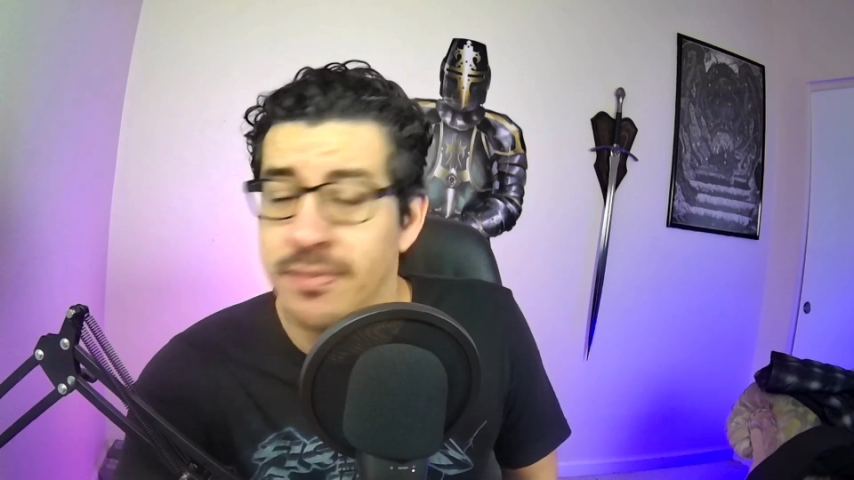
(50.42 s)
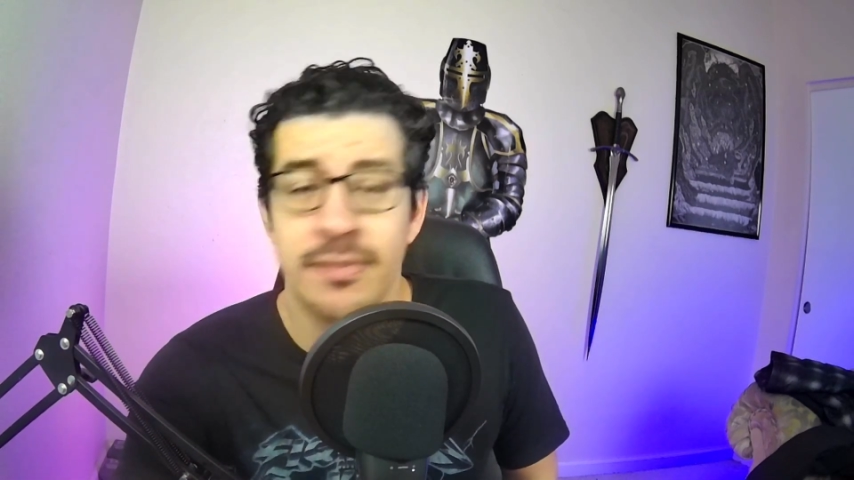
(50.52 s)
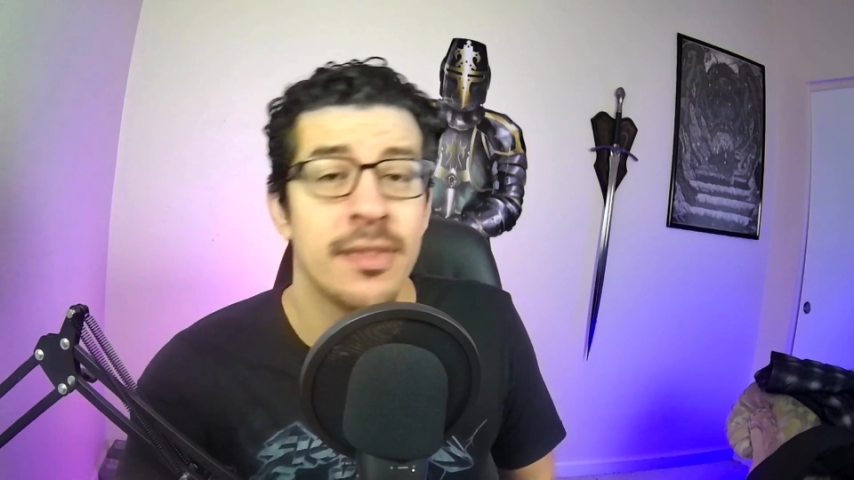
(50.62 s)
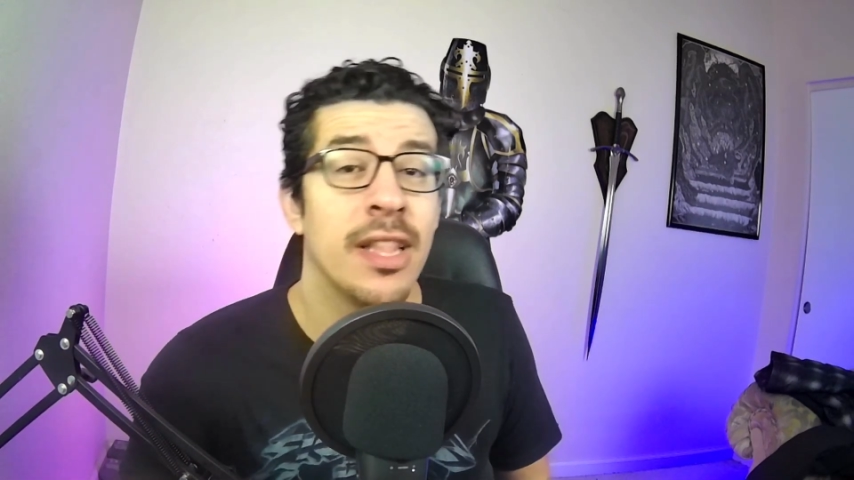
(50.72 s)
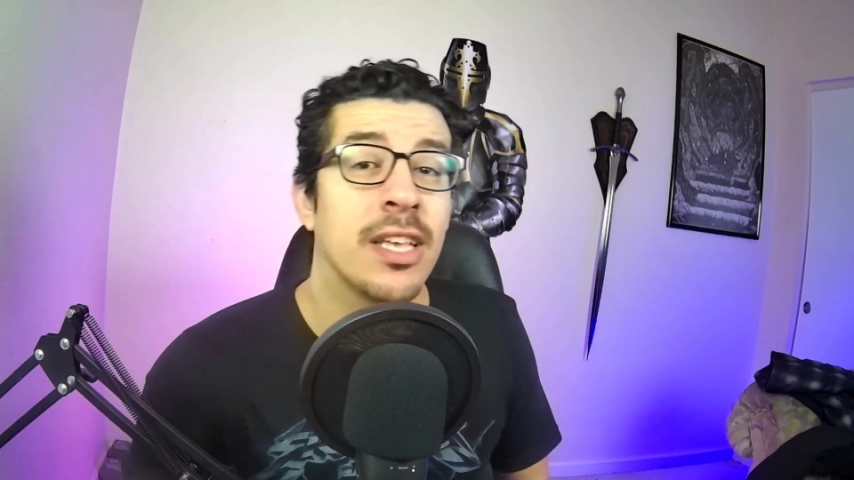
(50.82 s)

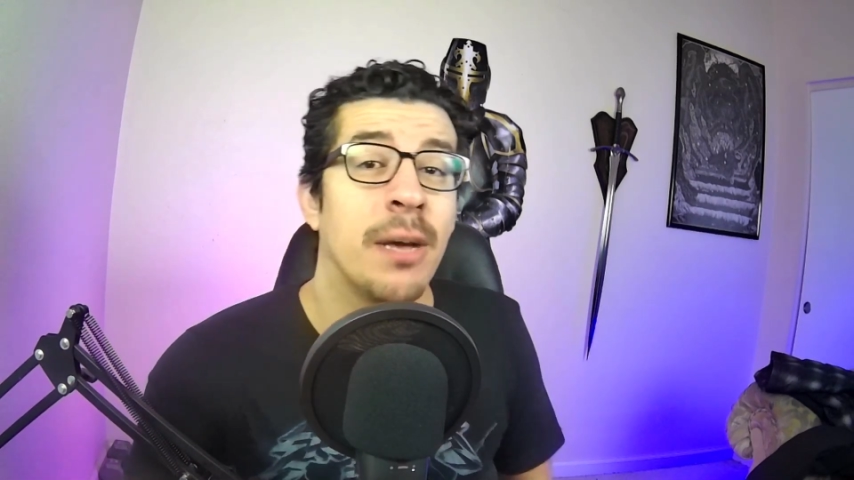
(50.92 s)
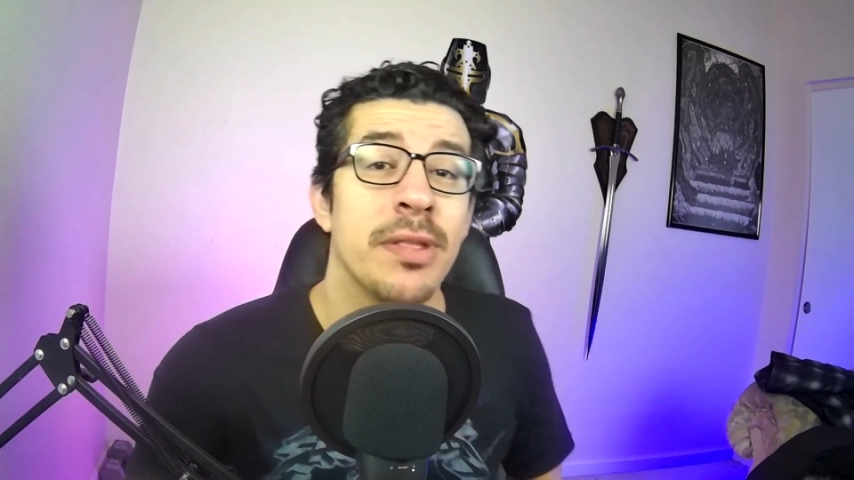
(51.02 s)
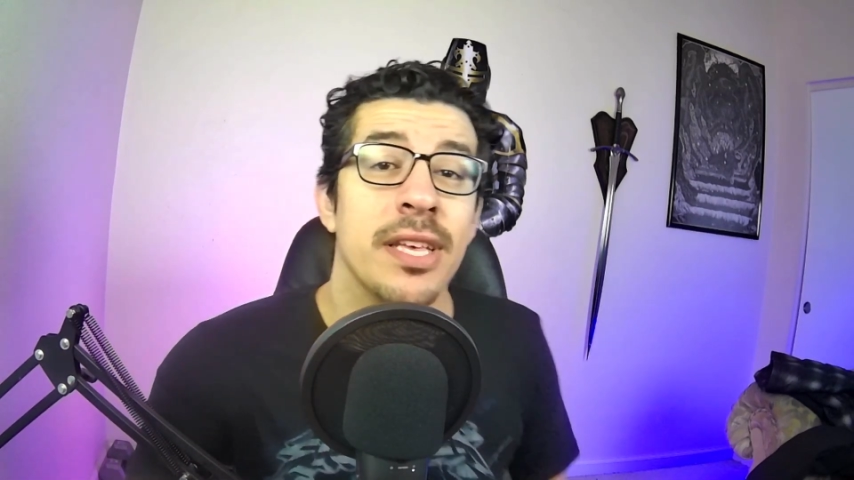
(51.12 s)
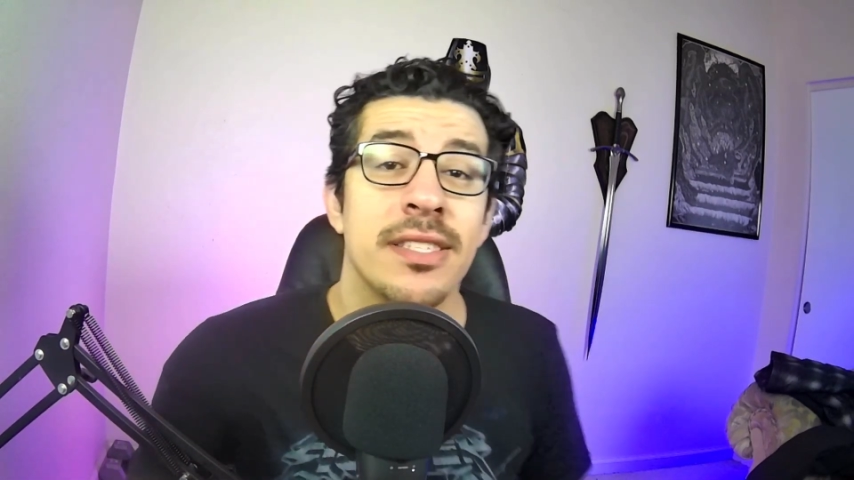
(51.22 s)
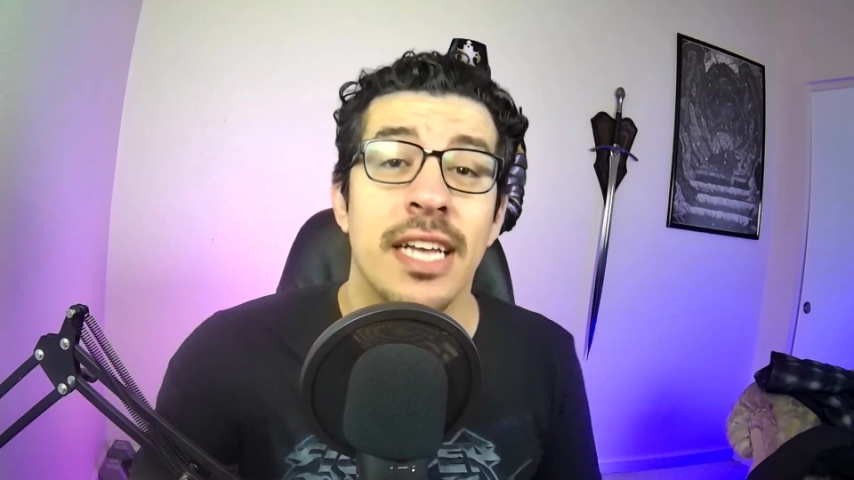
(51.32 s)
Look, a couple
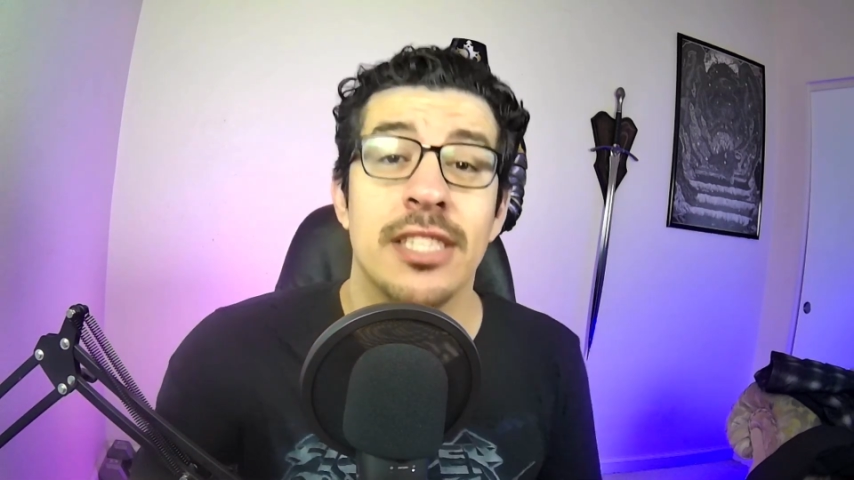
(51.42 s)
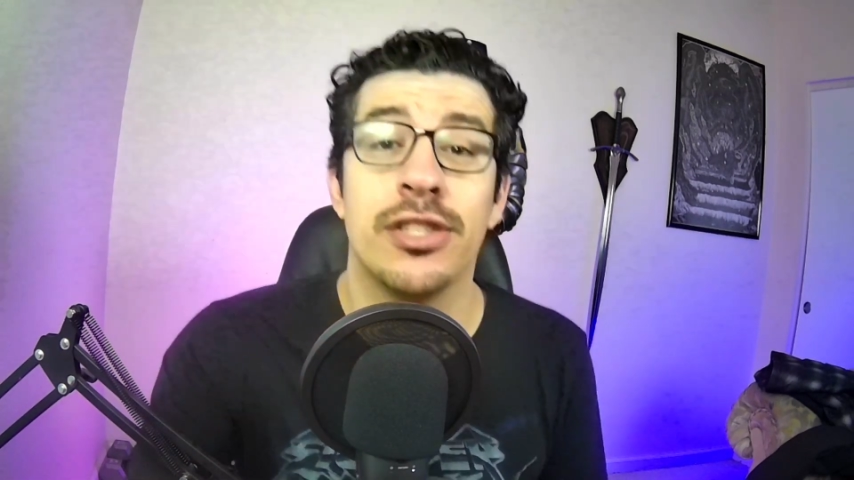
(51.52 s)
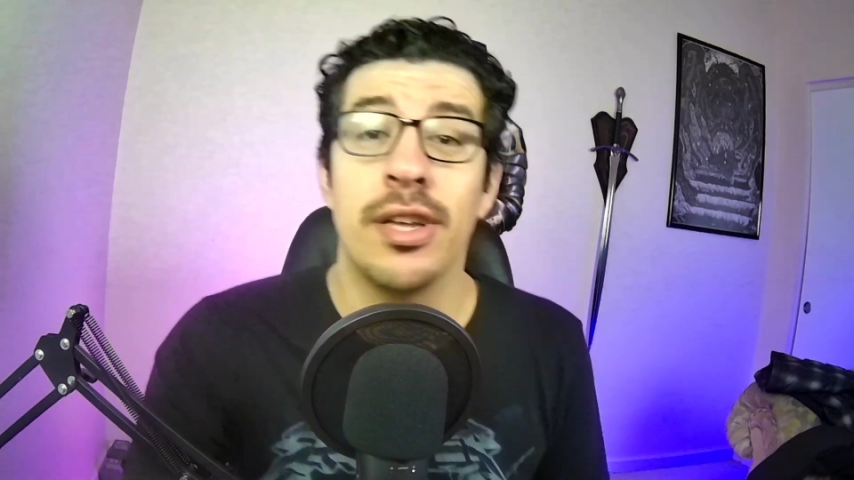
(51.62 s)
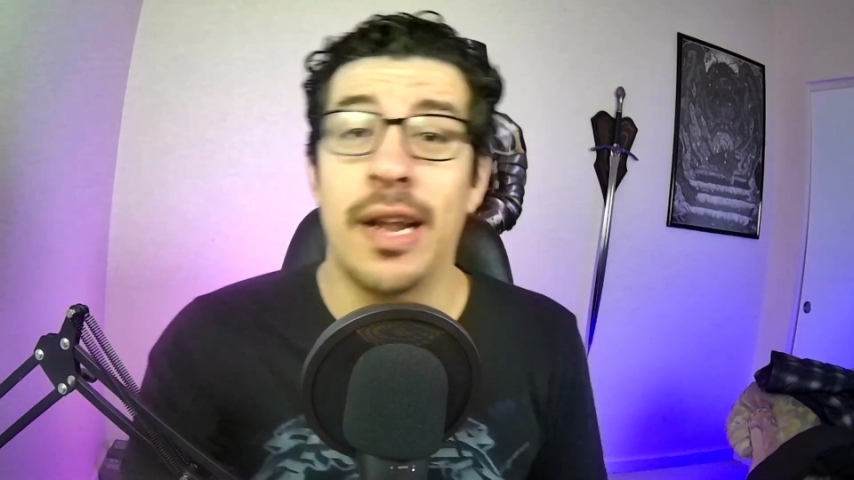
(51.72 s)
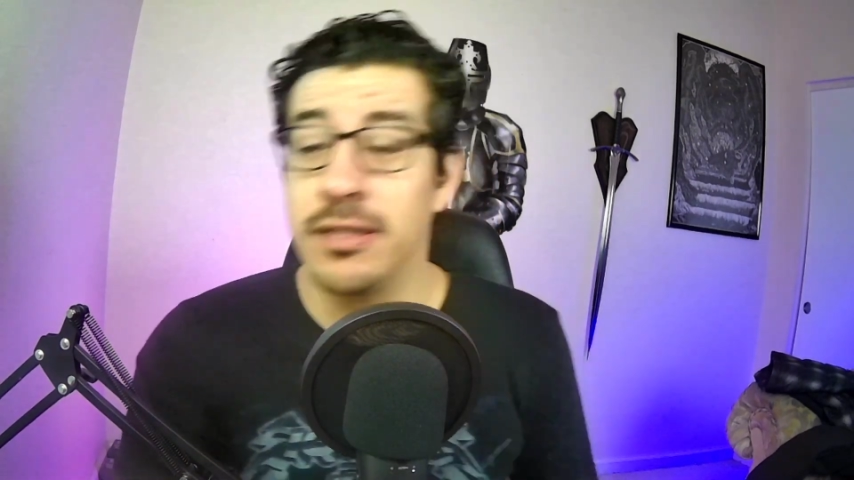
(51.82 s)
things that
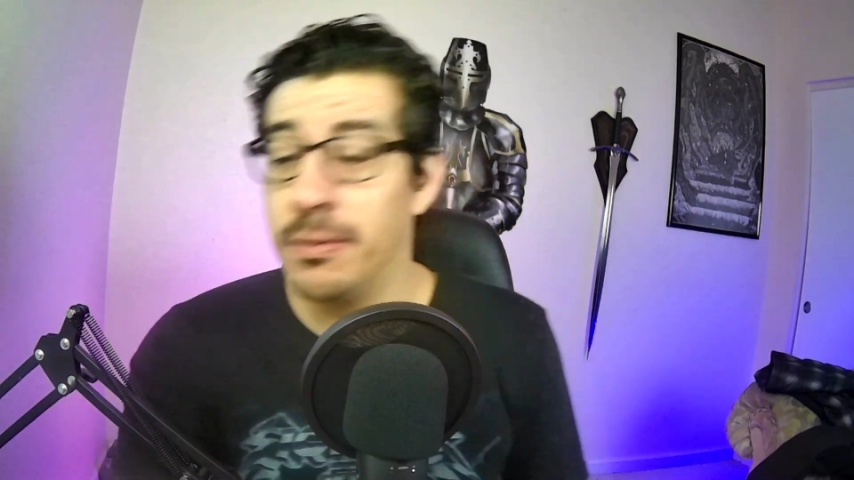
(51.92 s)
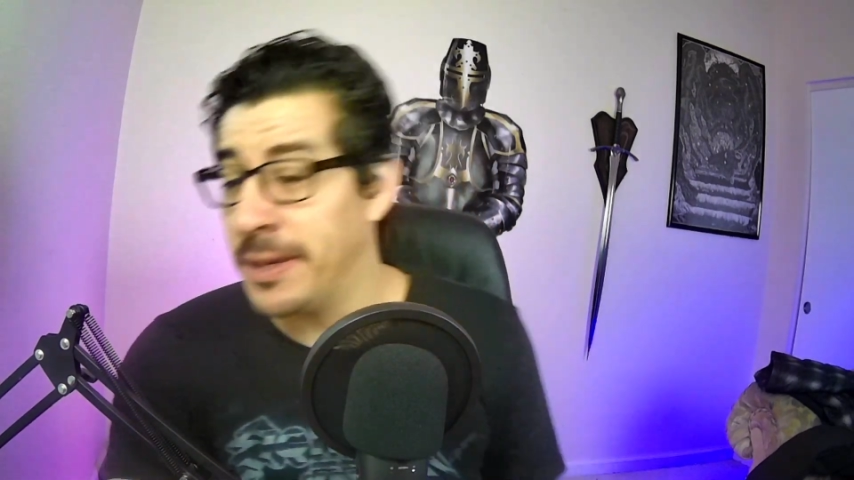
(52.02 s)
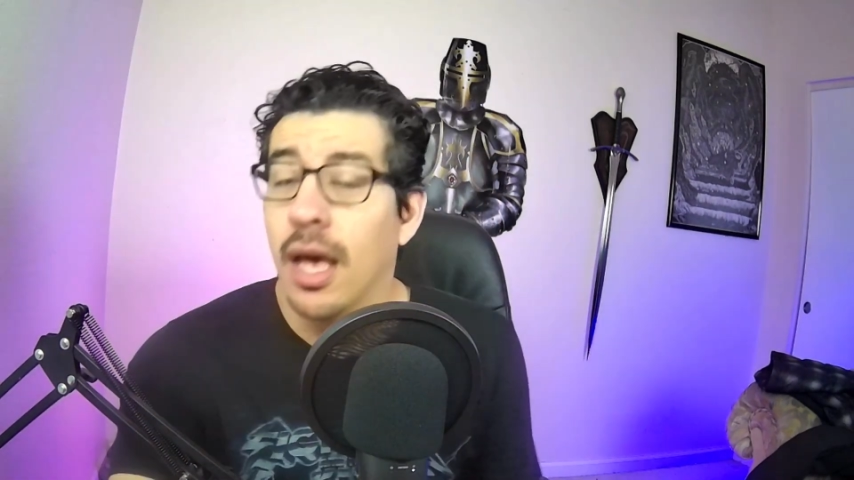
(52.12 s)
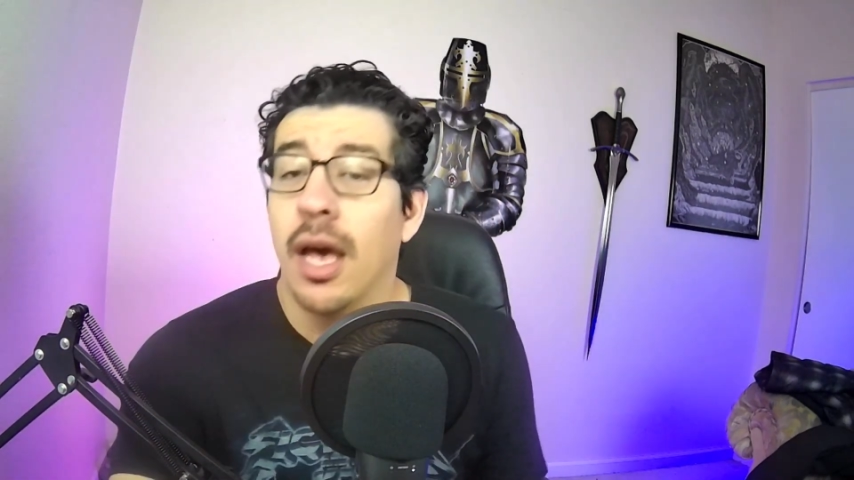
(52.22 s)
stood out to me.